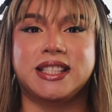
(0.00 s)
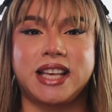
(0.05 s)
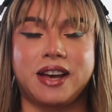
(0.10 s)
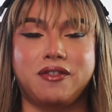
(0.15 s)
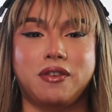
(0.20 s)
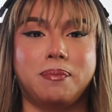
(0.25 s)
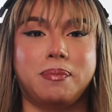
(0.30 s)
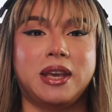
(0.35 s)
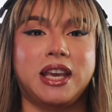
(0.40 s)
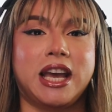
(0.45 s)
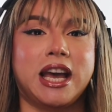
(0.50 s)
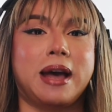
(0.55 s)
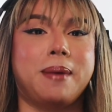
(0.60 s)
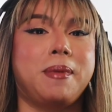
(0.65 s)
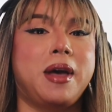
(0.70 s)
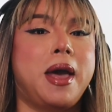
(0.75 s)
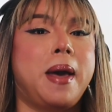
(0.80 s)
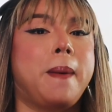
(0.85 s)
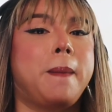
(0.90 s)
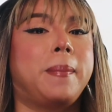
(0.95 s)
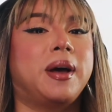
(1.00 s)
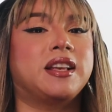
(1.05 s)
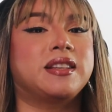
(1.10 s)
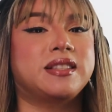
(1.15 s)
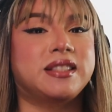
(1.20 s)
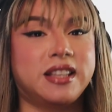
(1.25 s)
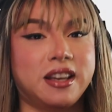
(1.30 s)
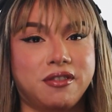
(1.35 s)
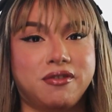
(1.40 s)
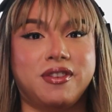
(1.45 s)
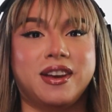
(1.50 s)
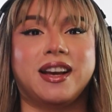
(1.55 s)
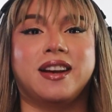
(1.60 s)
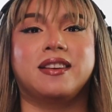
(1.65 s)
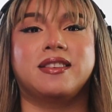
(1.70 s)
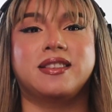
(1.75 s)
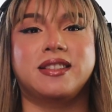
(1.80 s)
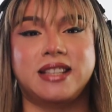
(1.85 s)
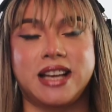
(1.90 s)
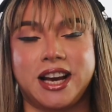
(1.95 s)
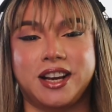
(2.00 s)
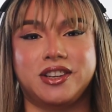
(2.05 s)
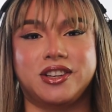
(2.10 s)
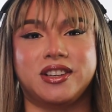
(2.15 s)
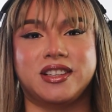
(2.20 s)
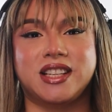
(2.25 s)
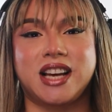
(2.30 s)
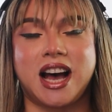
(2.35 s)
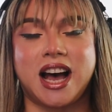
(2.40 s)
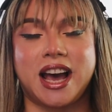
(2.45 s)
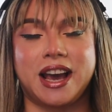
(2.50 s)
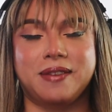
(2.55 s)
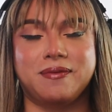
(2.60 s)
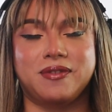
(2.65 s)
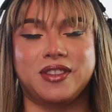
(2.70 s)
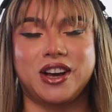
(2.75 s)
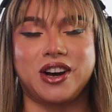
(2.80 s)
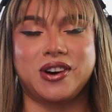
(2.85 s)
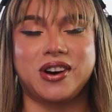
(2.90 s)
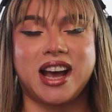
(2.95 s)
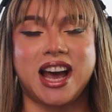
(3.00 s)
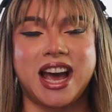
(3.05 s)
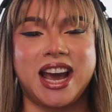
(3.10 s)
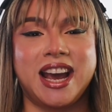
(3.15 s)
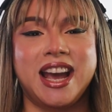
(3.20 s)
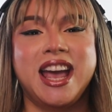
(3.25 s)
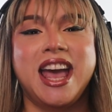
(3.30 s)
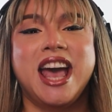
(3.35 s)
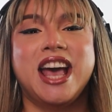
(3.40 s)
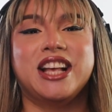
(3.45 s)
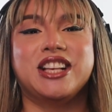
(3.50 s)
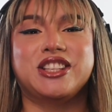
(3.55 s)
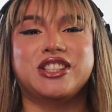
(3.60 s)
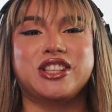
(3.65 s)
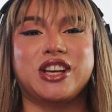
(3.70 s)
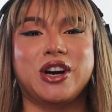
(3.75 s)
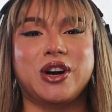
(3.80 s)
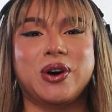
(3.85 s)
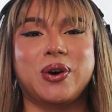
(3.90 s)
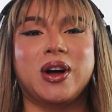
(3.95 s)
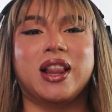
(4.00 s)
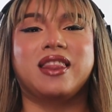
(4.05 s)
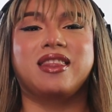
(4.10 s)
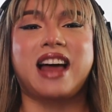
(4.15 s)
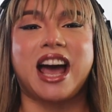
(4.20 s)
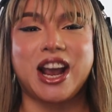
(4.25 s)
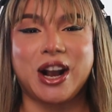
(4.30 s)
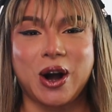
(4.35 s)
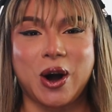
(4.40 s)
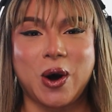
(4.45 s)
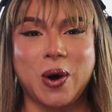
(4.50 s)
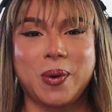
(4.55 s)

at 7 p.m. Pacific Standard Time. Okay. So like